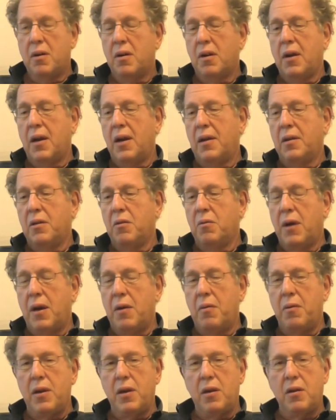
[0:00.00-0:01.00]
And the way
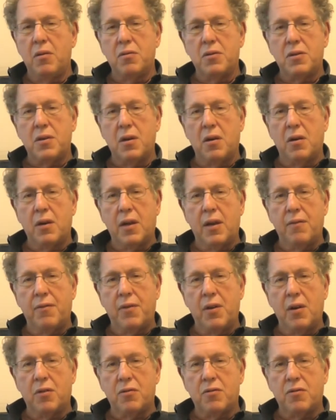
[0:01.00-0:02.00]
we give
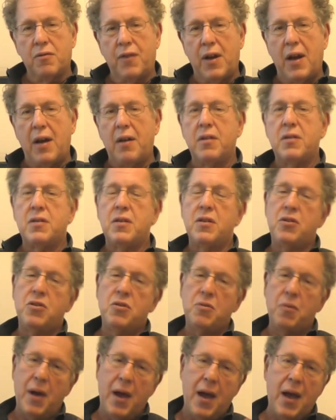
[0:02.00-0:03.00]
the ultraviolet, since
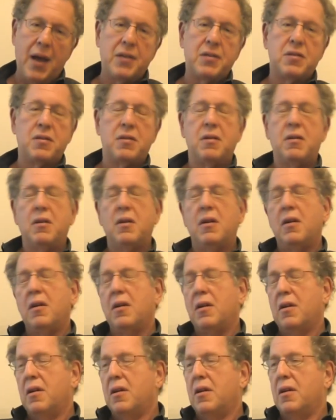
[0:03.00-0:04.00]
you asked,
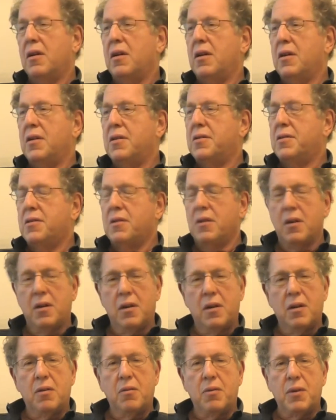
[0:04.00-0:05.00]
is
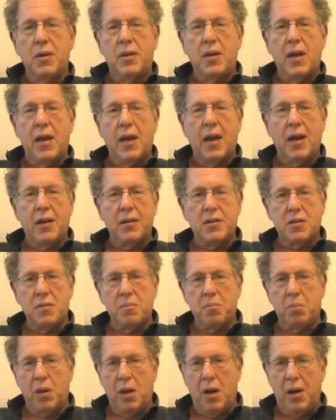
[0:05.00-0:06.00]
we take out
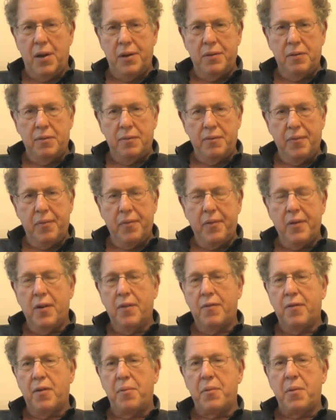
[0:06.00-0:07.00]
some blood
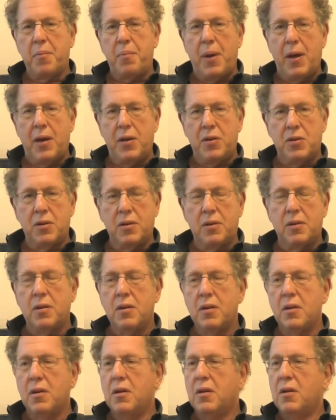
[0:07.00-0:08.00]
from the patient.
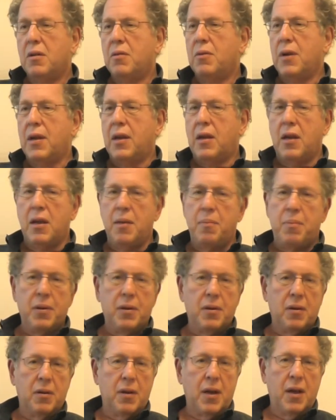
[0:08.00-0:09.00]
We keep
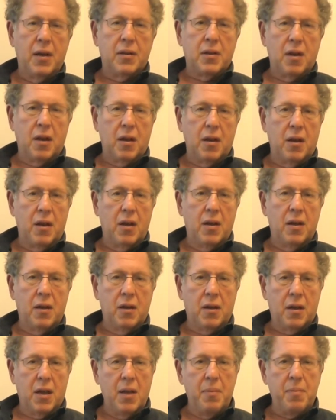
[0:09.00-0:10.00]

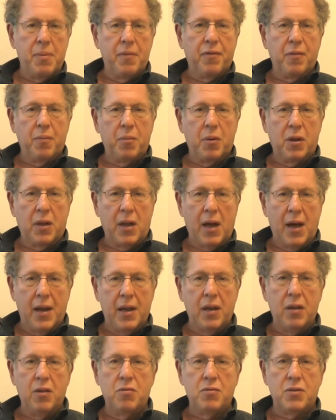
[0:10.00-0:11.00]
it from
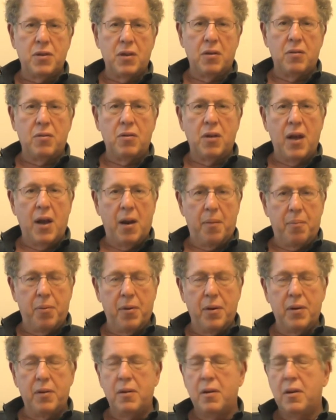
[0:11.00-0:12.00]
clotting using
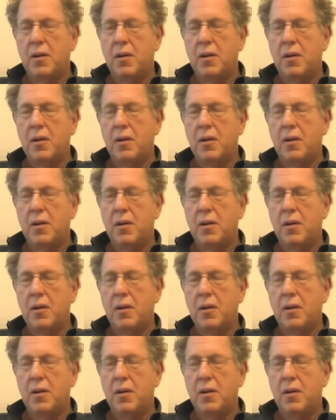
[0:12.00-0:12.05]
heparin.